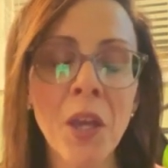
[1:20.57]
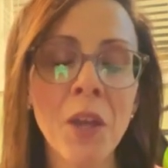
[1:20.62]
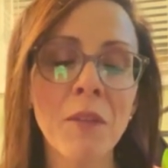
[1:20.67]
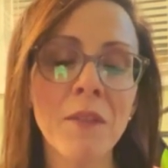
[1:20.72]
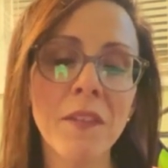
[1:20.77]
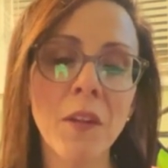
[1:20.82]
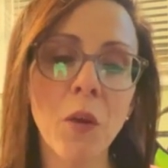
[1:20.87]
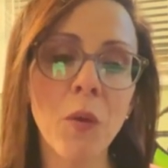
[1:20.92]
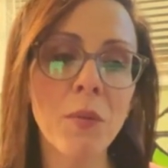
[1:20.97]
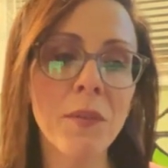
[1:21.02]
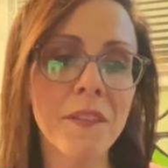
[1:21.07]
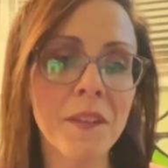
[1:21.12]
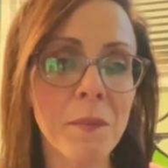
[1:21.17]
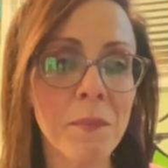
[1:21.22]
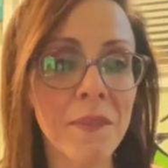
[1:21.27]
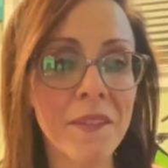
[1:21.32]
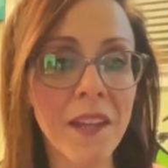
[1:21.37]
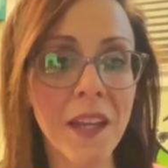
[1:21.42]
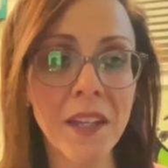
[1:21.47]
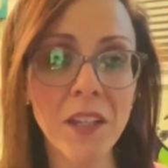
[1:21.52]
So some
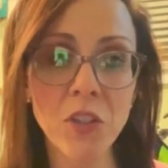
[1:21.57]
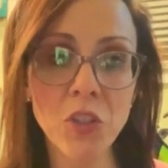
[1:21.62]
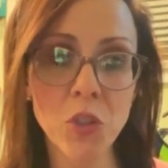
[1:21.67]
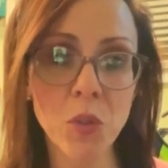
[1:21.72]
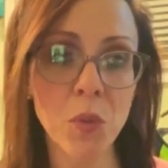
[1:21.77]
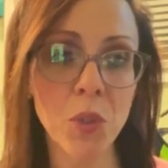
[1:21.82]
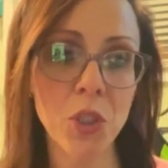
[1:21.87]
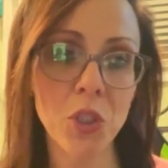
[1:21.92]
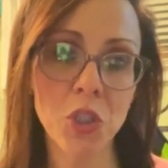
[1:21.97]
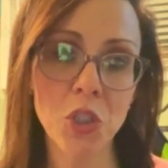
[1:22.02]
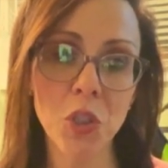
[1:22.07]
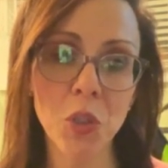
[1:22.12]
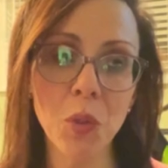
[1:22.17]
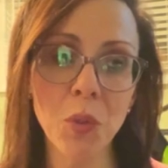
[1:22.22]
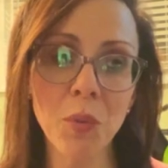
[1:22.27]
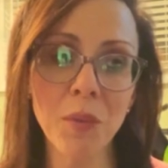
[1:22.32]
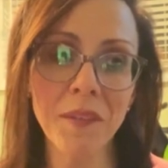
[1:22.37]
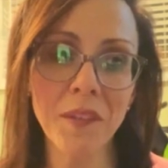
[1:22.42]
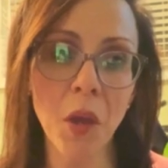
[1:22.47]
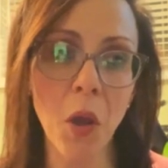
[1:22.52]
settings you could
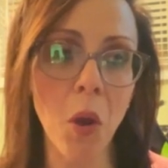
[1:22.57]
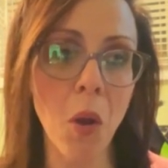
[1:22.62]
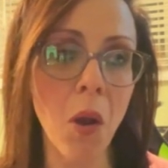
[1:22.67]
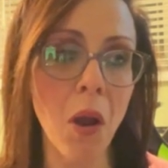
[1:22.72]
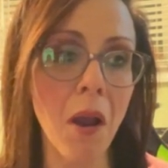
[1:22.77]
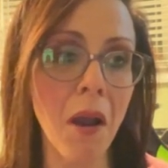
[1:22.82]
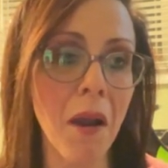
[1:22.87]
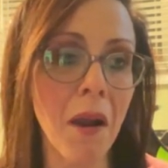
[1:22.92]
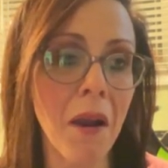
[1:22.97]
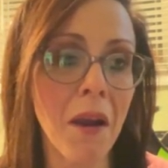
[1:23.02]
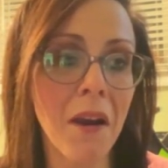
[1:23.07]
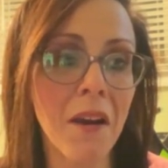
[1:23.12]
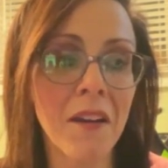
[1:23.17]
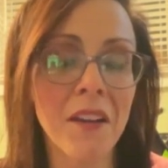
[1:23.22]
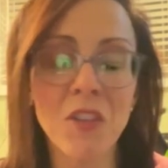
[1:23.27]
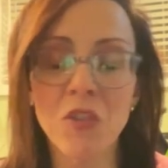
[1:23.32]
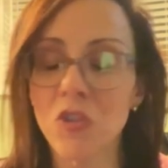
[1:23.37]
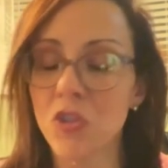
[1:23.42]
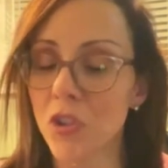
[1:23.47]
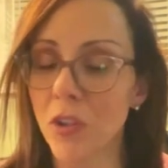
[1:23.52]
choose
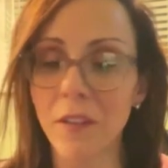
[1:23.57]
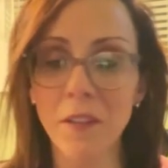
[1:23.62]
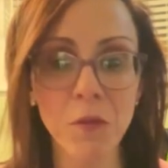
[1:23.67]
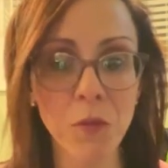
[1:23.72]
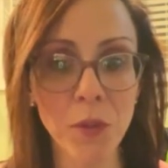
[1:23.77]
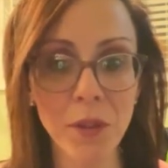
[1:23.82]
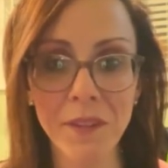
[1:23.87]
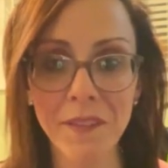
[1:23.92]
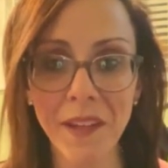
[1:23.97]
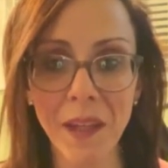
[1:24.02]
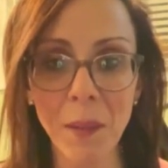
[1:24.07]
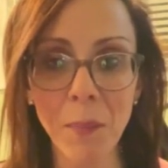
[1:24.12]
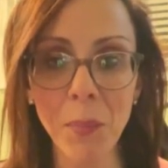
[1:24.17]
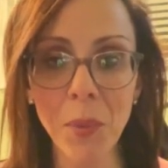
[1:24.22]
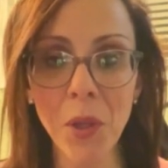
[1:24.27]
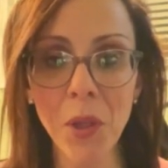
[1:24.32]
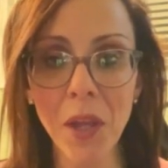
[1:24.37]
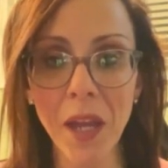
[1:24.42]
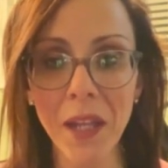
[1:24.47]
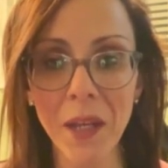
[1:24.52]
are, just for
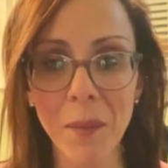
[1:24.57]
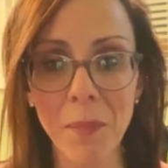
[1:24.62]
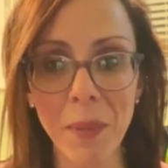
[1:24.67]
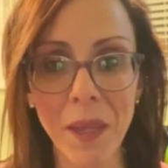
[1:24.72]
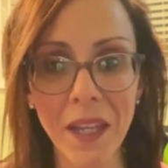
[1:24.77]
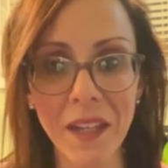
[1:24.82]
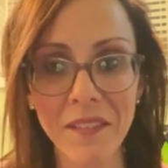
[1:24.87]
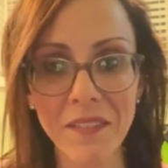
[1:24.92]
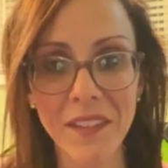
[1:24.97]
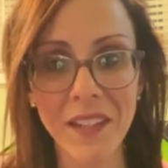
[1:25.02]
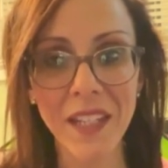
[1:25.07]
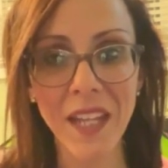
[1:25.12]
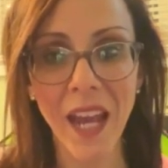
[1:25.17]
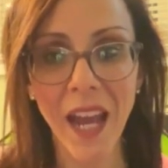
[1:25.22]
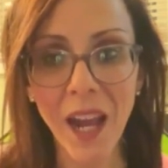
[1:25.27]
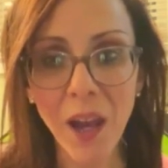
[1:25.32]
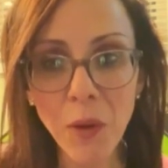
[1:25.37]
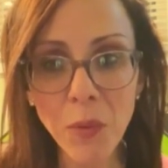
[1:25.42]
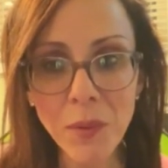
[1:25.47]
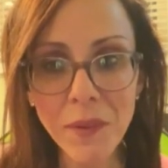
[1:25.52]
example, an abandoned
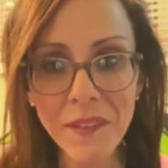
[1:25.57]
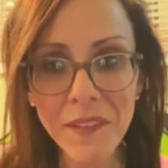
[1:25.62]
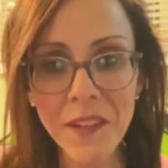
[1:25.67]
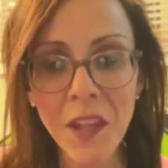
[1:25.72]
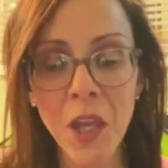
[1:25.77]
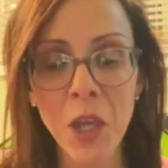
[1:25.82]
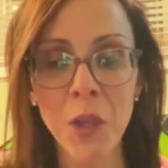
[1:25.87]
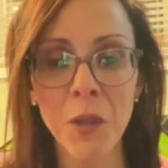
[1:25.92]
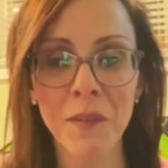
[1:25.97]
house.